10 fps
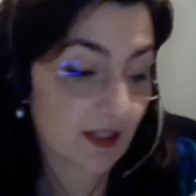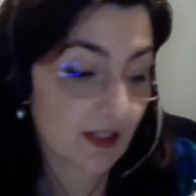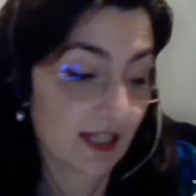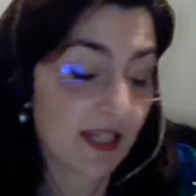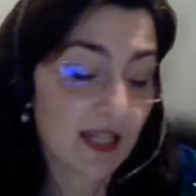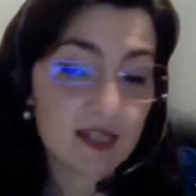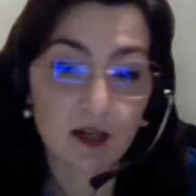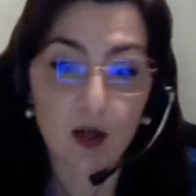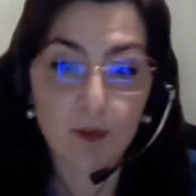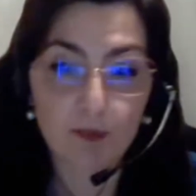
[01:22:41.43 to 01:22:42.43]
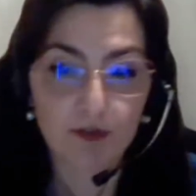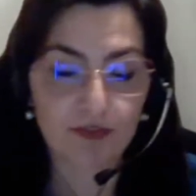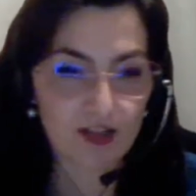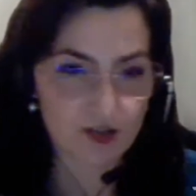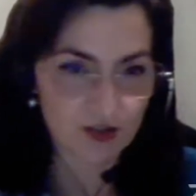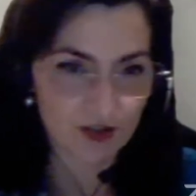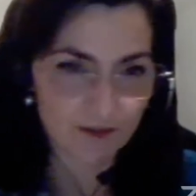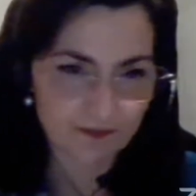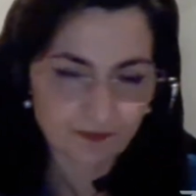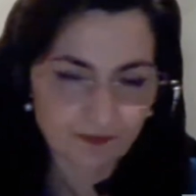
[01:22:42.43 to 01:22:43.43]
And he's a law professor
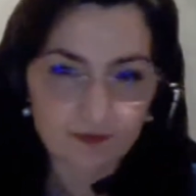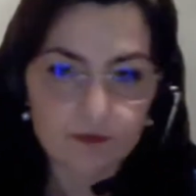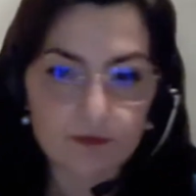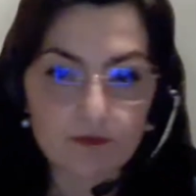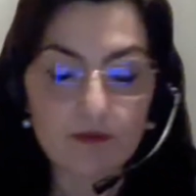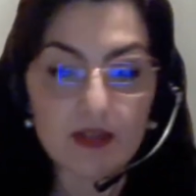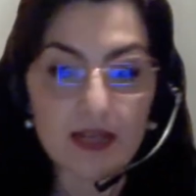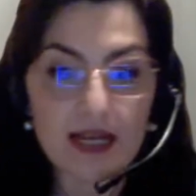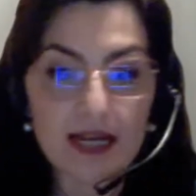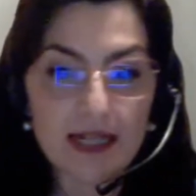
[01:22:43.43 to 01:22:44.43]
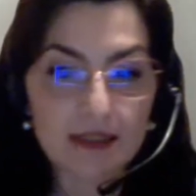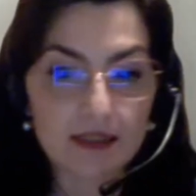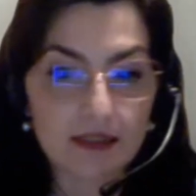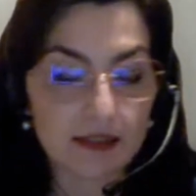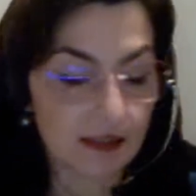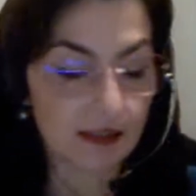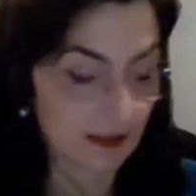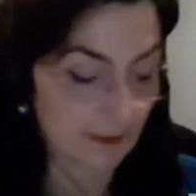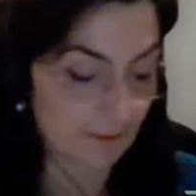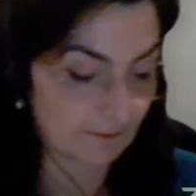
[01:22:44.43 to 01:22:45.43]
at
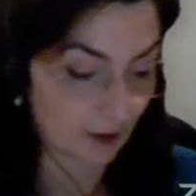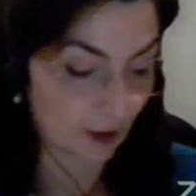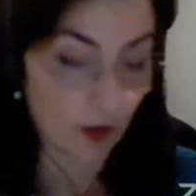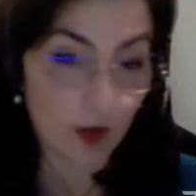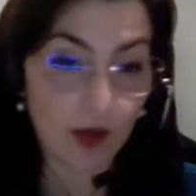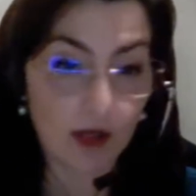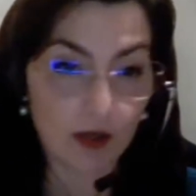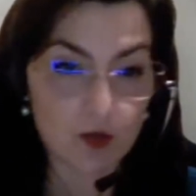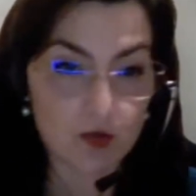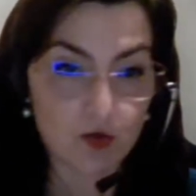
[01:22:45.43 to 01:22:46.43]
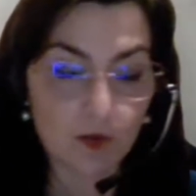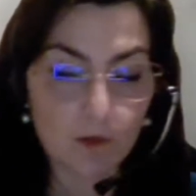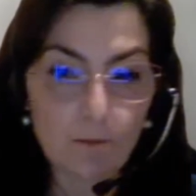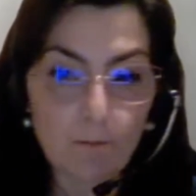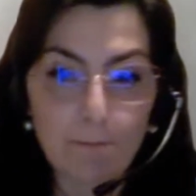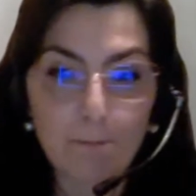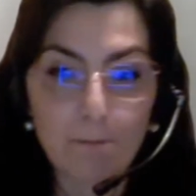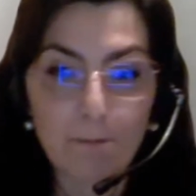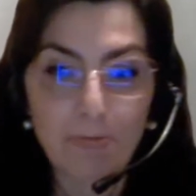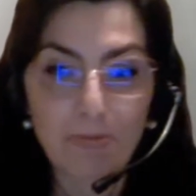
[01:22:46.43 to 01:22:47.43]
Loyola Law School.
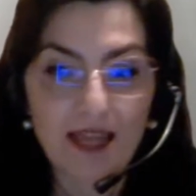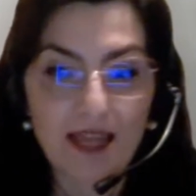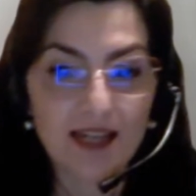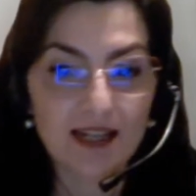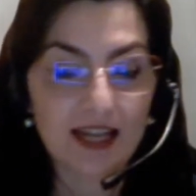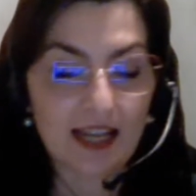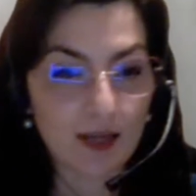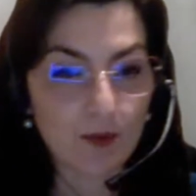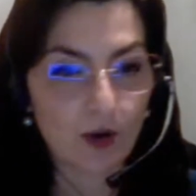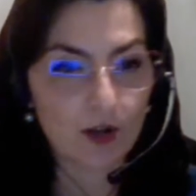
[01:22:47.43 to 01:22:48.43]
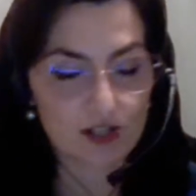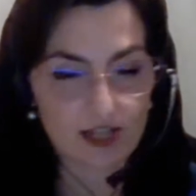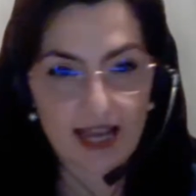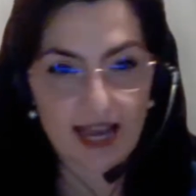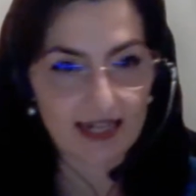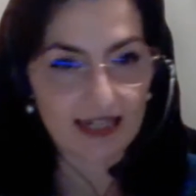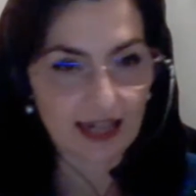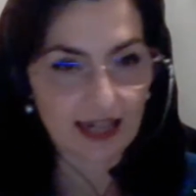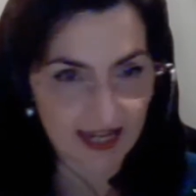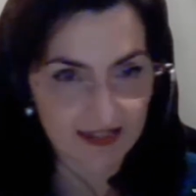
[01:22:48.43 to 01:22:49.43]
And he had a
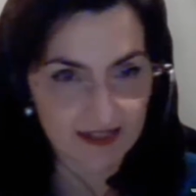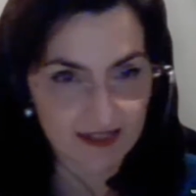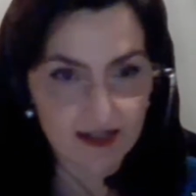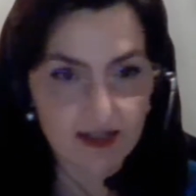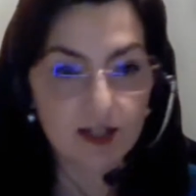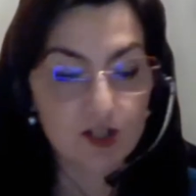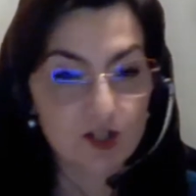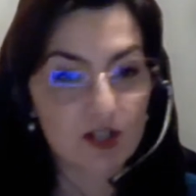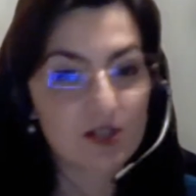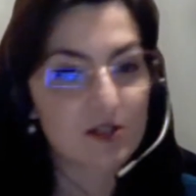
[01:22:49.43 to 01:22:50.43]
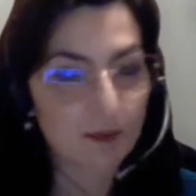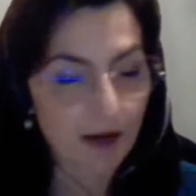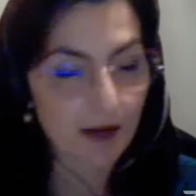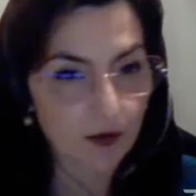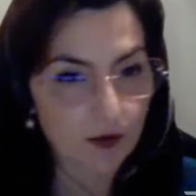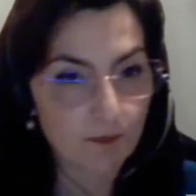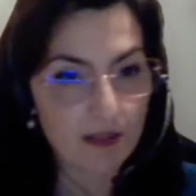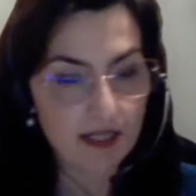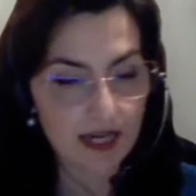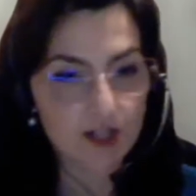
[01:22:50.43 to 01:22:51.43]
class just about
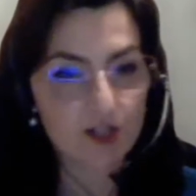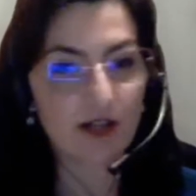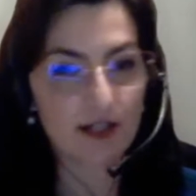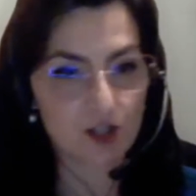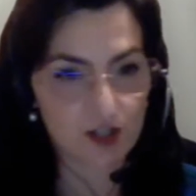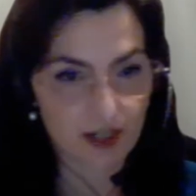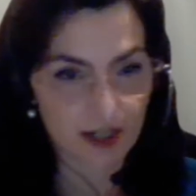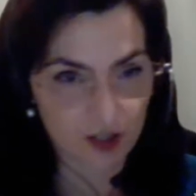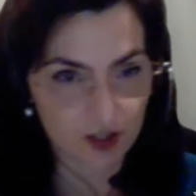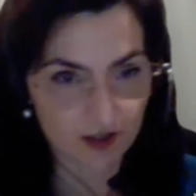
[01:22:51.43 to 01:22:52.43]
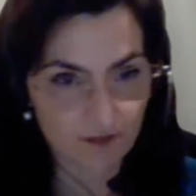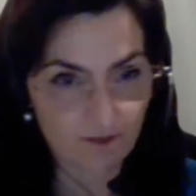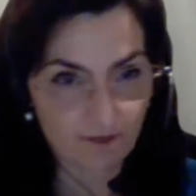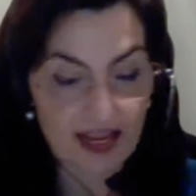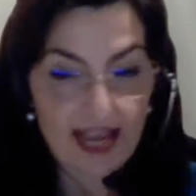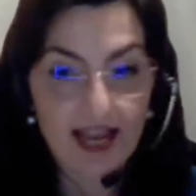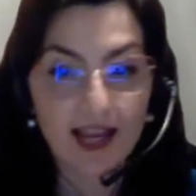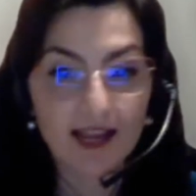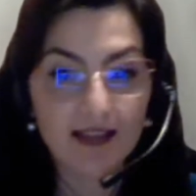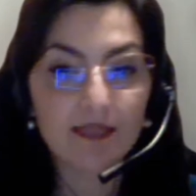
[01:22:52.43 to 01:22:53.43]
mediation legislation,
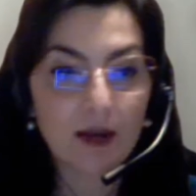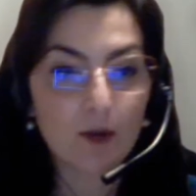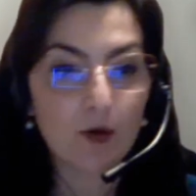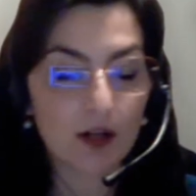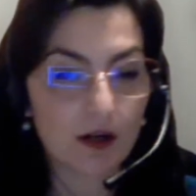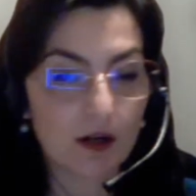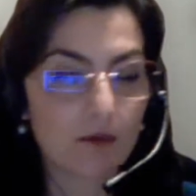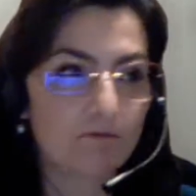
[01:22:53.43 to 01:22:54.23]
and they were